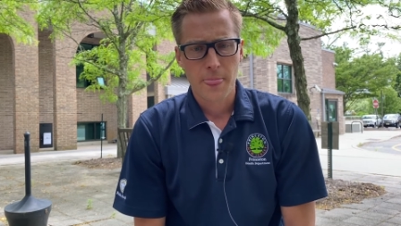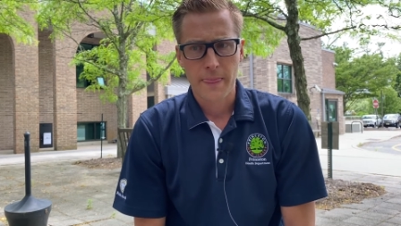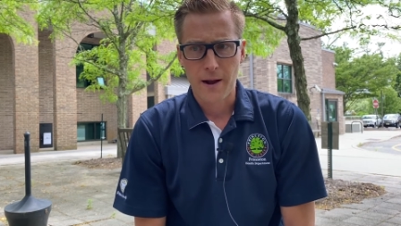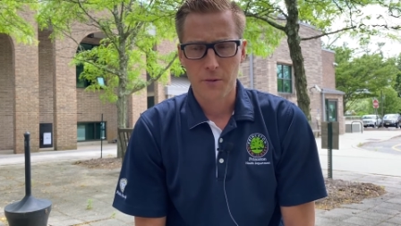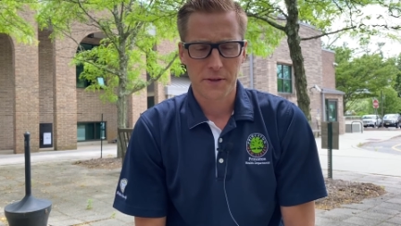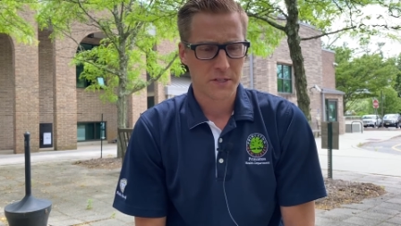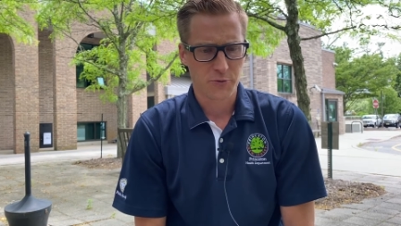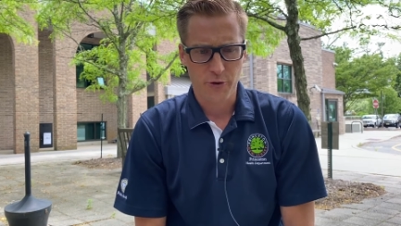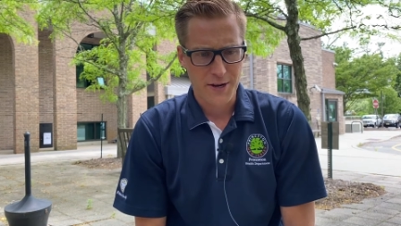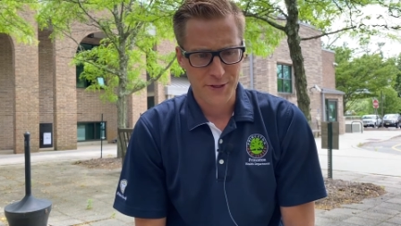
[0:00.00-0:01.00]
Now, things are
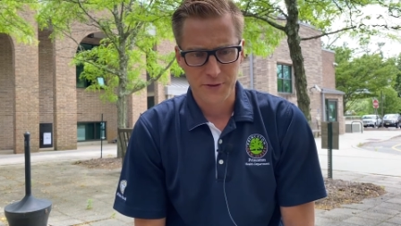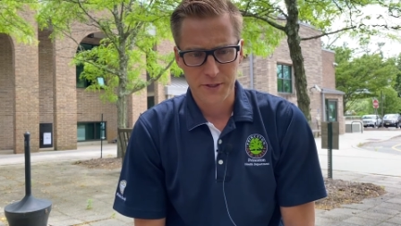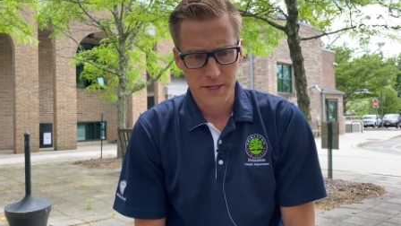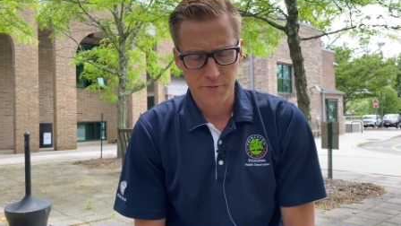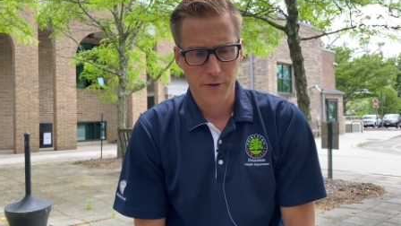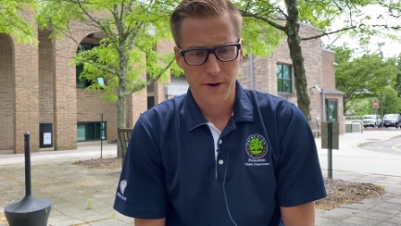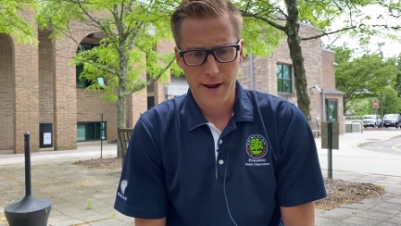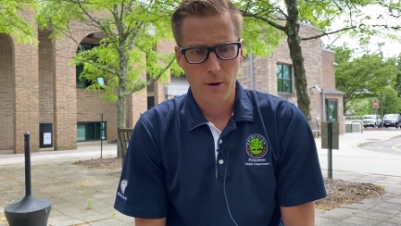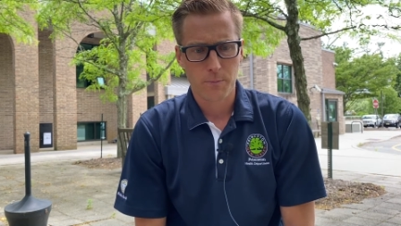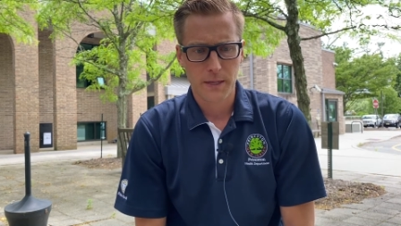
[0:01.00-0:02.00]
drastically different.
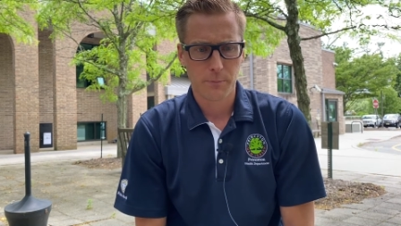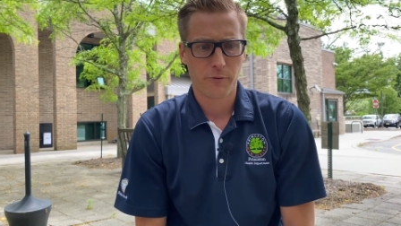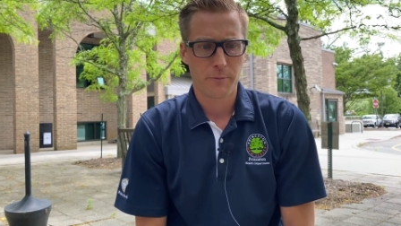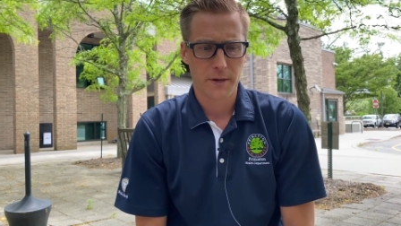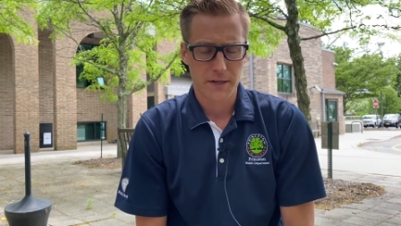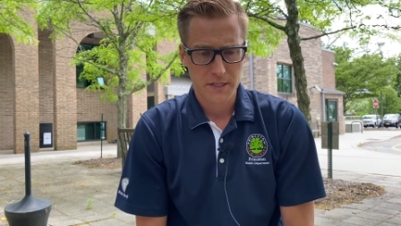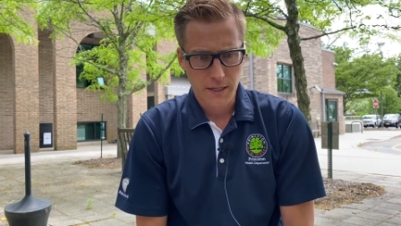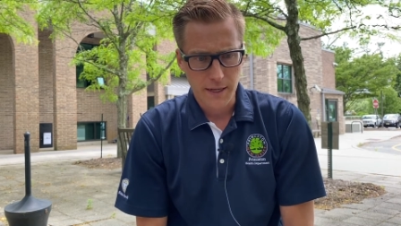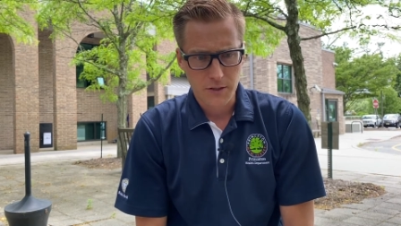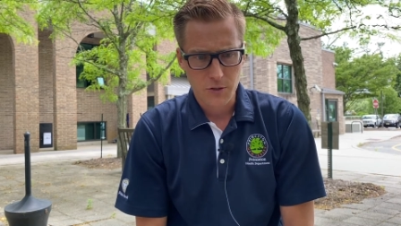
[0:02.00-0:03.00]
Now, people from the United
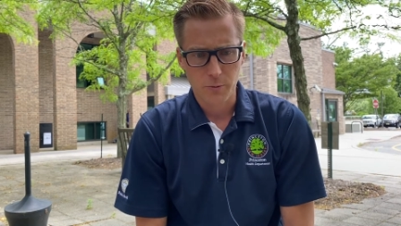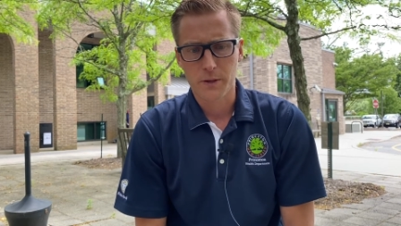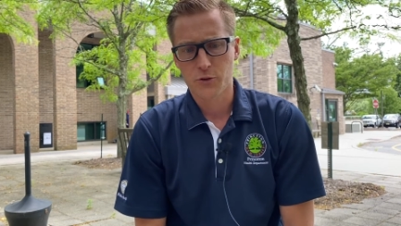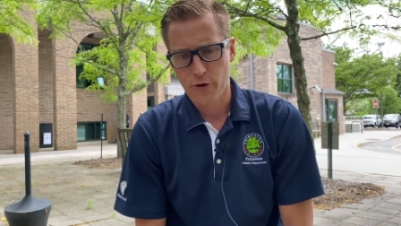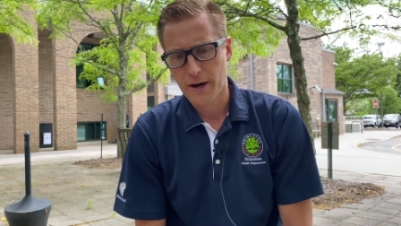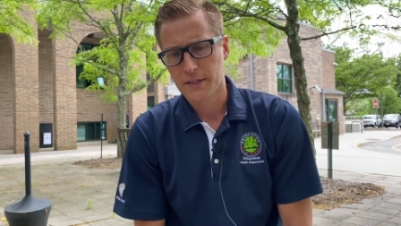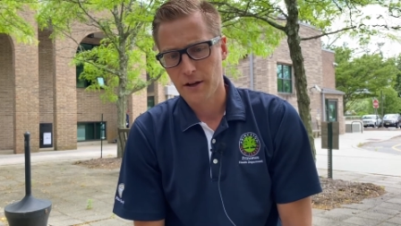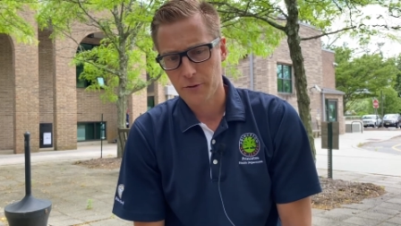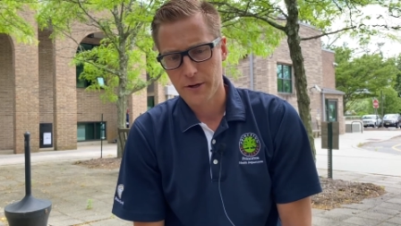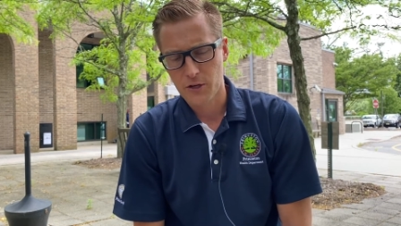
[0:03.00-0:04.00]
States are being tracked in
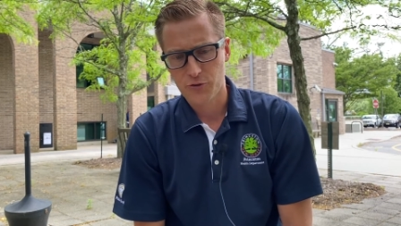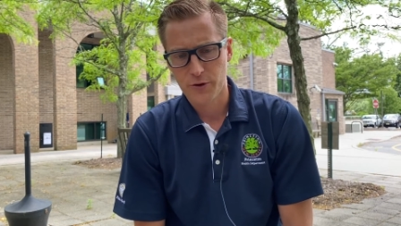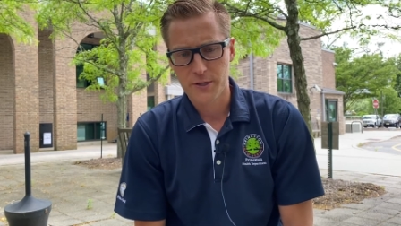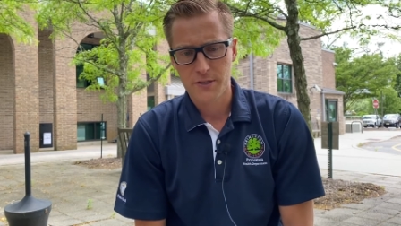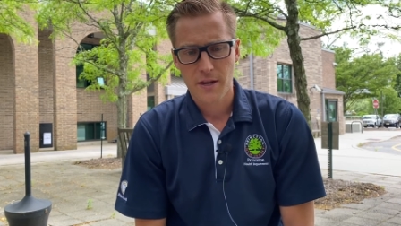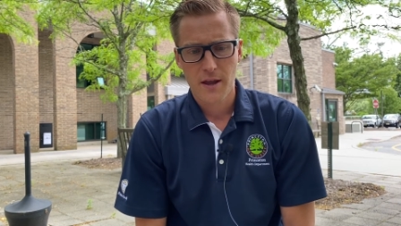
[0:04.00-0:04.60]
other countries